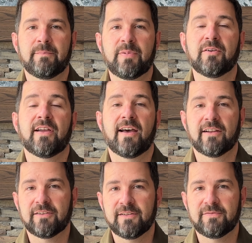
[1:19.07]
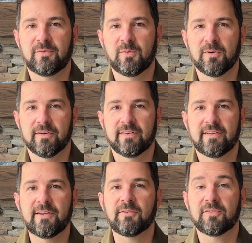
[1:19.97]
periodically for,
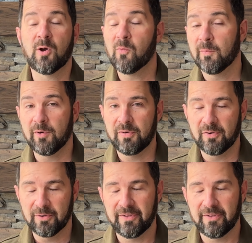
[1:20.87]
you know, snow removal